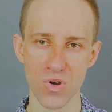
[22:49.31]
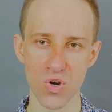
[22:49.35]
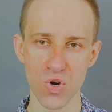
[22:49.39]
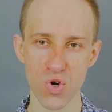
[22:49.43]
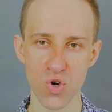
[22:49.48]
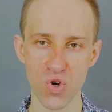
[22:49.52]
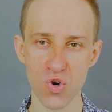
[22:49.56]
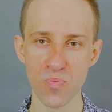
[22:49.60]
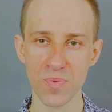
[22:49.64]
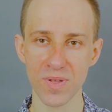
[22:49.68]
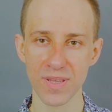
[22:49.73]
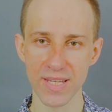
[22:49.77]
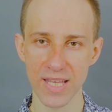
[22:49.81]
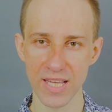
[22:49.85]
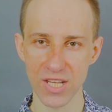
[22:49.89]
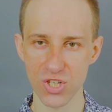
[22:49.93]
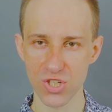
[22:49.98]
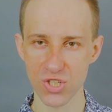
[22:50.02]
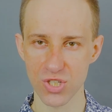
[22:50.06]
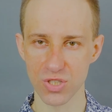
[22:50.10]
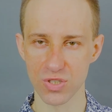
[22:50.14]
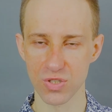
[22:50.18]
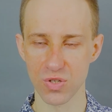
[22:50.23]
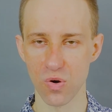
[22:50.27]

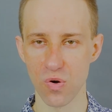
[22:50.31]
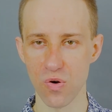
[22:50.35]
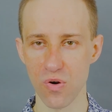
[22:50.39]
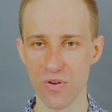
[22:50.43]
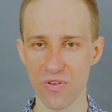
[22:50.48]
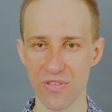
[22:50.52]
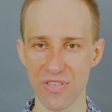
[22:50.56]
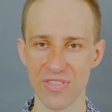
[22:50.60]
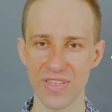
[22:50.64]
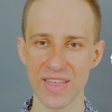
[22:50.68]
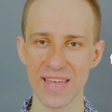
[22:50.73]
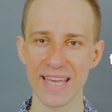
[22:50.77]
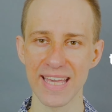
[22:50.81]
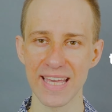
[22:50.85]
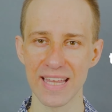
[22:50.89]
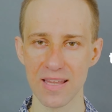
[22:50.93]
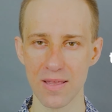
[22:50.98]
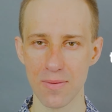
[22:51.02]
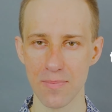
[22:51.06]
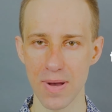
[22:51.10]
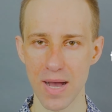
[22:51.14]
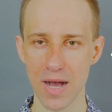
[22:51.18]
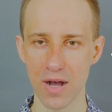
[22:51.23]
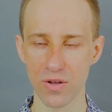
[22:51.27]
rumination or thinking
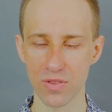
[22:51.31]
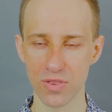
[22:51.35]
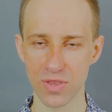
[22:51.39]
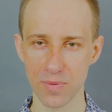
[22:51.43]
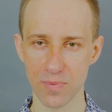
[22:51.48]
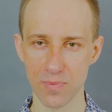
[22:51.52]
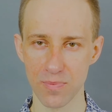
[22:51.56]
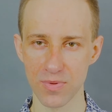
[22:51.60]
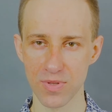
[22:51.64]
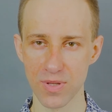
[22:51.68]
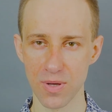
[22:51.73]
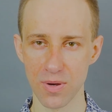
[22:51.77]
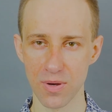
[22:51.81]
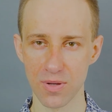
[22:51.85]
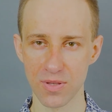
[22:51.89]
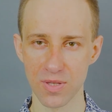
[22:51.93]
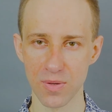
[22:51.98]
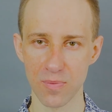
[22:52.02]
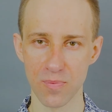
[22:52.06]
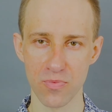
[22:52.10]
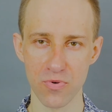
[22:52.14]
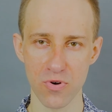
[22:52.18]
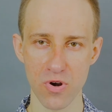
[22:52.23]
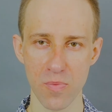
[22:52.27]
about
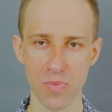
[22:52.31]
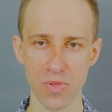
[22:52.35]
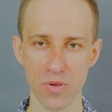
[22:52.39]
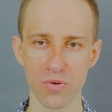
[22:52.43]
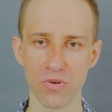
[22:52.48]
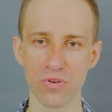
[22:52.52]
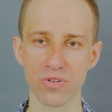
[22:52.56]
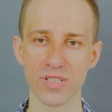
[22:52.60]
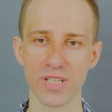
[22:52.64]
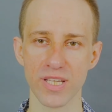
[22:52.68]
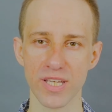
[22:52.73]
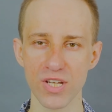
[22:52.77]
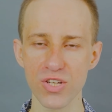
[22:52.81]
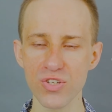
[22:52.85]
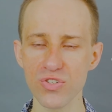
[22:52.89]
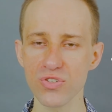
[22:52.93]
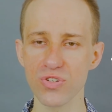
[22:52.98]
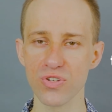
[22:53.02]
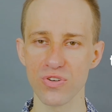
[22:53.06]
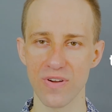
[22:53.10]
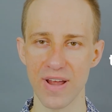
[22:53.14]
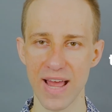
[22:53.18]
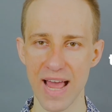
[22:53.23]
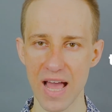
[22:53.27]
the problem or the issue
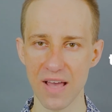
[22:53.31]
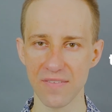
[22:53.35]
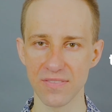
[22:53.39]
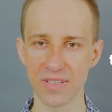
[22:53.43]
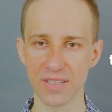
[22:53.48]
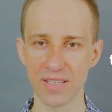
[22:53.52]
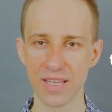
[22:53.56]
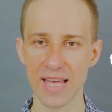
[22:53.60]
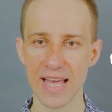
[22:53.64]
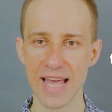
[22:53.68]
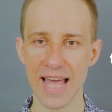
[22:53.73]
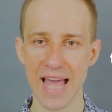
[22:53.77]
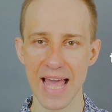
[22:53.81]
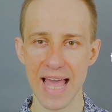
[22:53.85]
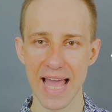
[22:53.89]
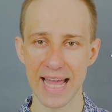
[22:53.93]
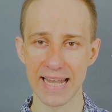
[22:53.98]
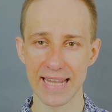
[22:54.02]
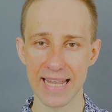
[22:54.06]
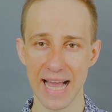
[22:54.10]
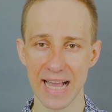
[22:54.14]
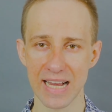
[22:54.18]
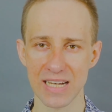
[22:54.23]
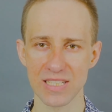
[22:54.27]
you're having,
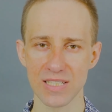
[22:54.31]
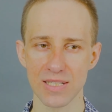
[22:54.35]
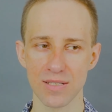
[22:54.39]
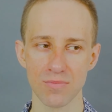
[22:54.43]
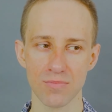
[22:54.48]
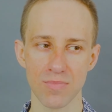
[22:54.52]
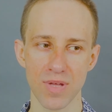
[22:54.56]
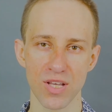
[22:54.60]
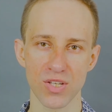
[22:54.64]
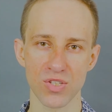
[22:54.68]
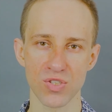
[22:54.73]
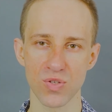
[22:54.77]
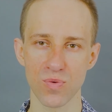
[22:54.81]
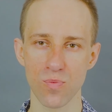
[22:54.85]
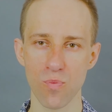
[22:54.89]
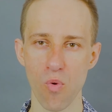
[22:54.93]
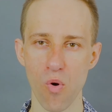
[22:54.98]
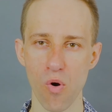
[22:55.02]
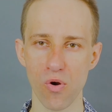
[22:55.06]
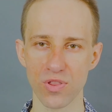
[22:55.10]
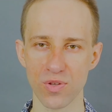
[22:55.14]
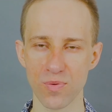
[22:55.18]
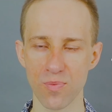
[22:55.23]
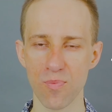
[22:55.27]
and actually makes you
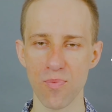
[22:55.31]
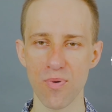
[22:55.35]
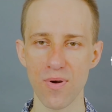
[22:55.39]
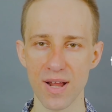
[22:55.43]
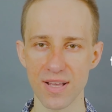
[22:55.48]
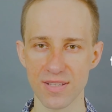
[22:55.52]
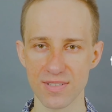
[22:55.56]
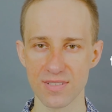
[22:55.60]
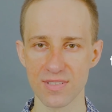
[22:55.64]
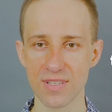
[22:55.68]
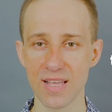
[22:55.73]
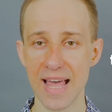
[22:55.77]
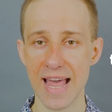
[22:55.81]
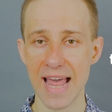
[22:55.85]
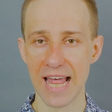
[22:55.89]
more depressed.